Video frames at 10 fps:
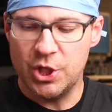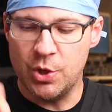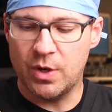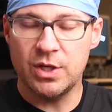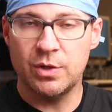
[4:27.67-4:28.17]

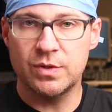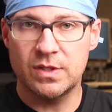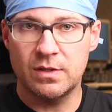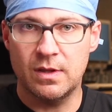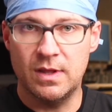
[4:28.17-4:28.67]
you can
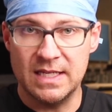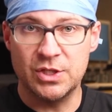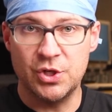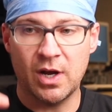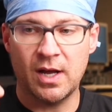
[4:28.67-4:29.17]
use
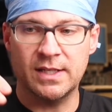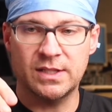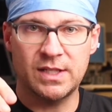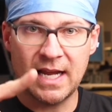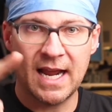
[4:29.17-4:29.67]
these
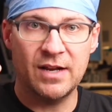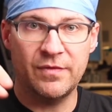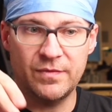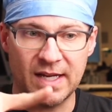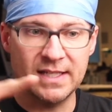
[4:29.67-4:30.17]
jaws to kind
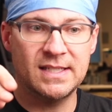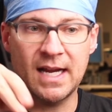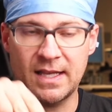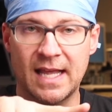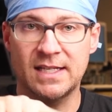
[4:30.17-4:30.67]
of
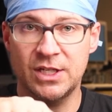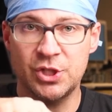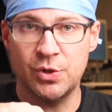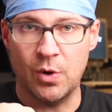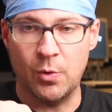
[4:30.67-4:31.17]
dissect that
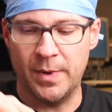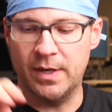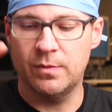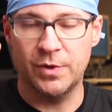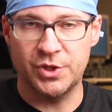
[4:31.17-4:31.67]
tissue
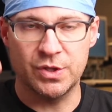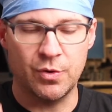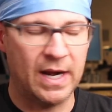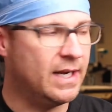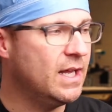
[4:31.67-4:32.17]
open, which is
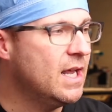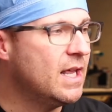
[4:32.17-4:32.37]
great.